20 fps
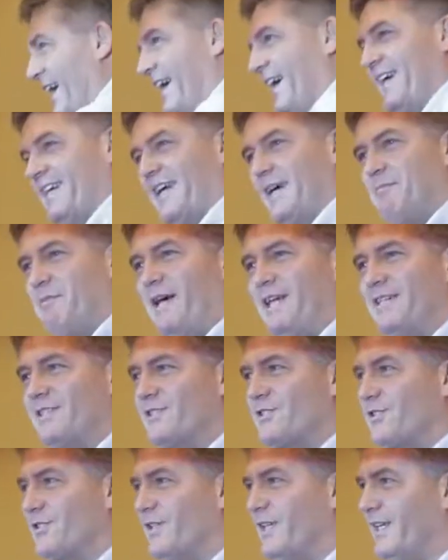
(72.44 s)
and I
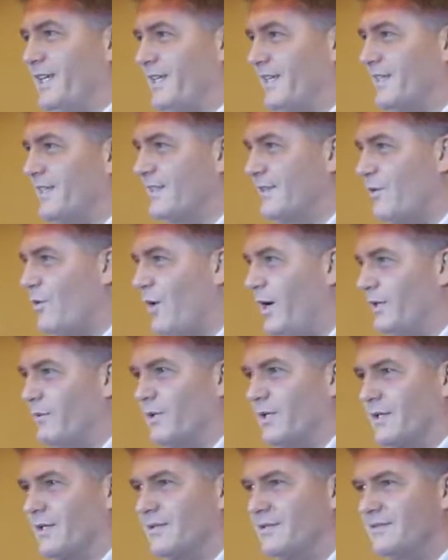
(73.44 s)
managed to hit it quite
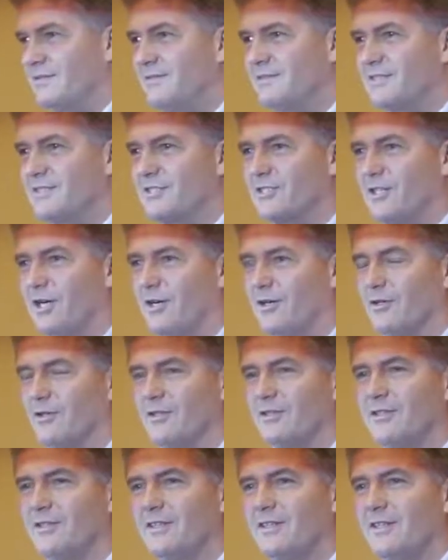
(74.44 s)
well. So
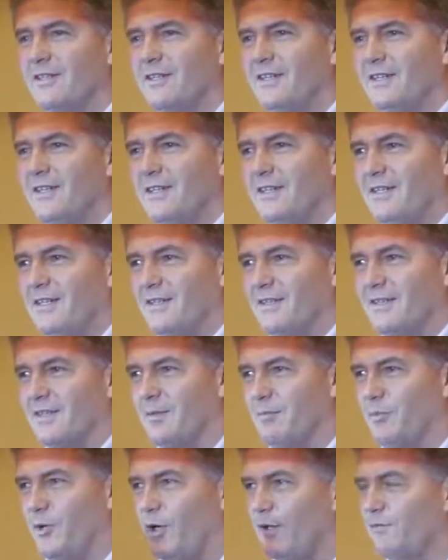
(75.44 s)

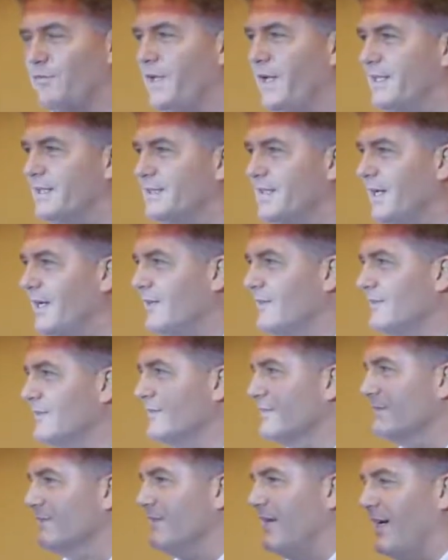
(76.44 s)
the ball flies
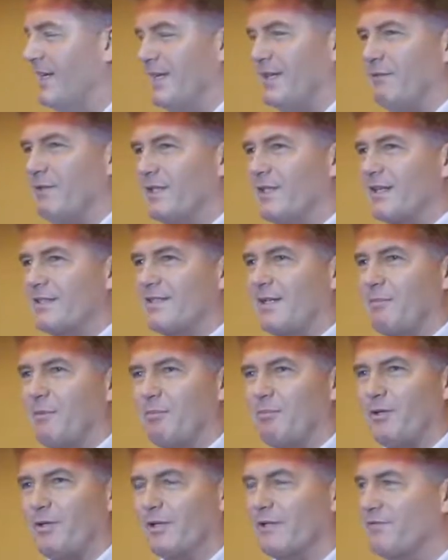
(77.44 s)
out. I even got some
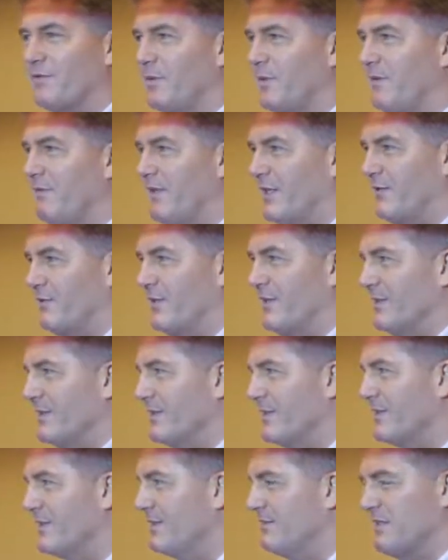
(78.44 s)
applause from the veterans.
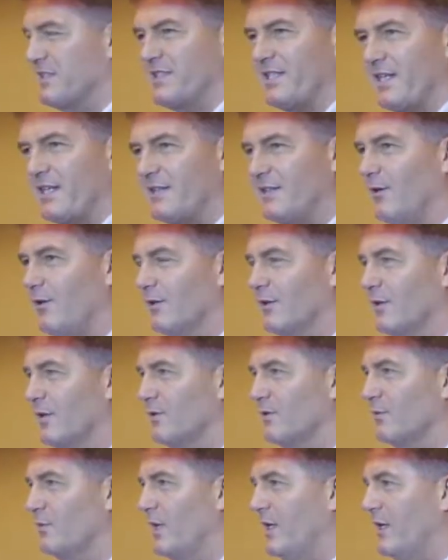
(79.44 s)
The second hole
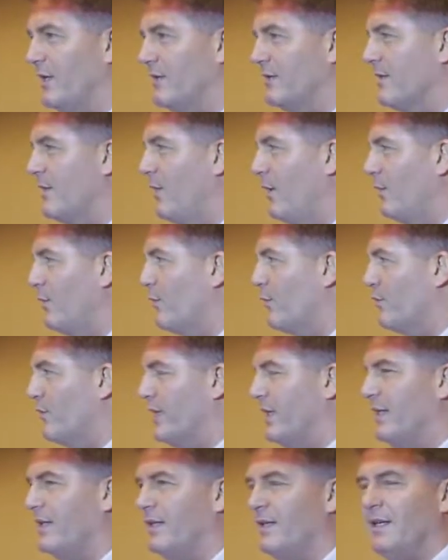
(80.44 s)
goes well. Hole
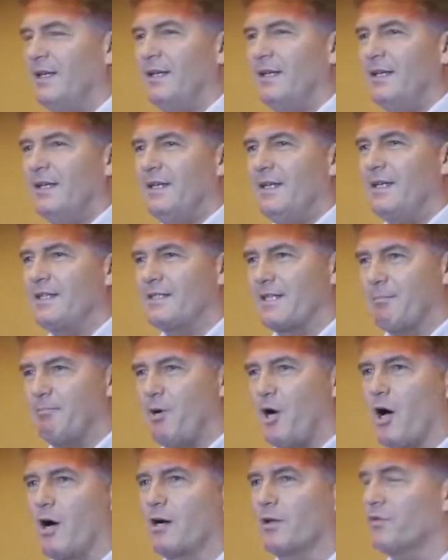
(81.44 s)
3 is a
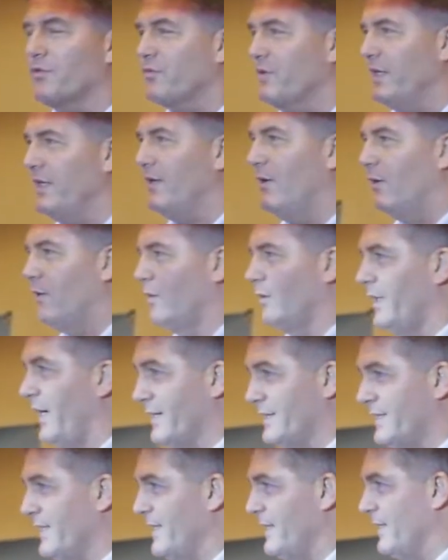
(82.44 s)
par 3 hole.
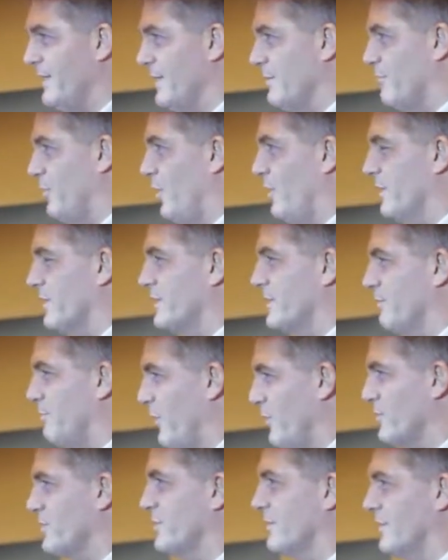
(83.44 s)
Ideally, the ball is
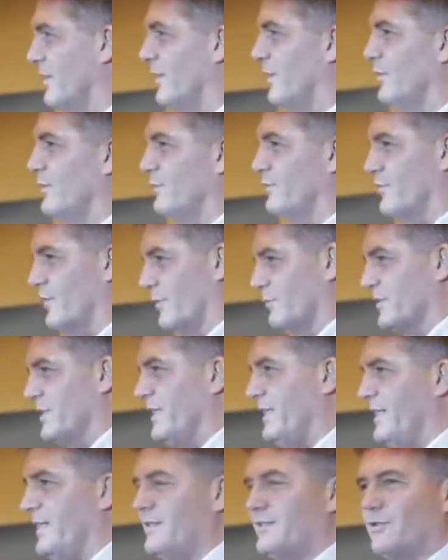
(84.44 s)
supposed to go from
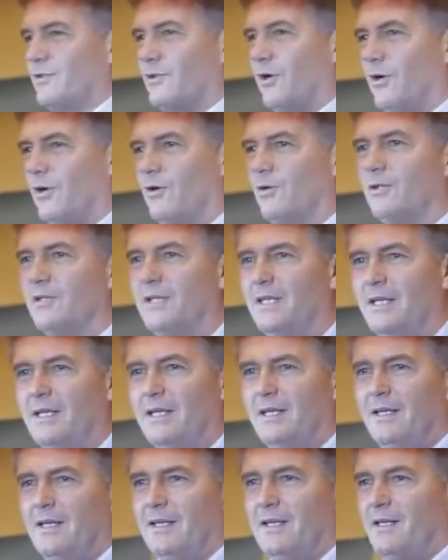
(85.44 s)
tee to hole
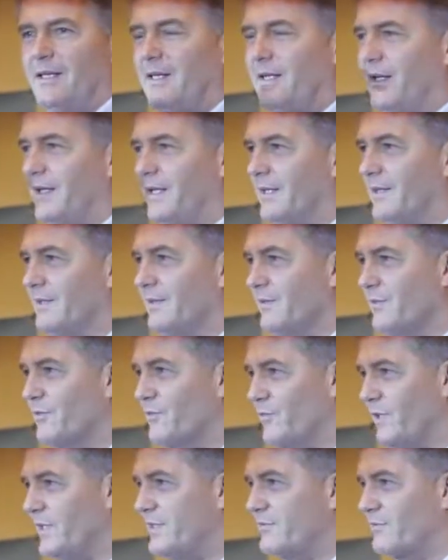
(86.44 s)
in
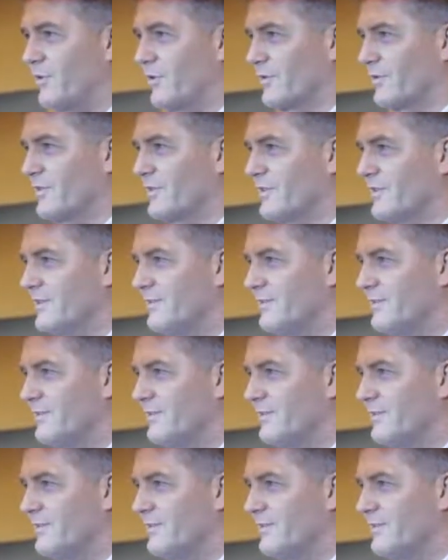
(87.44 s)
3 strokes.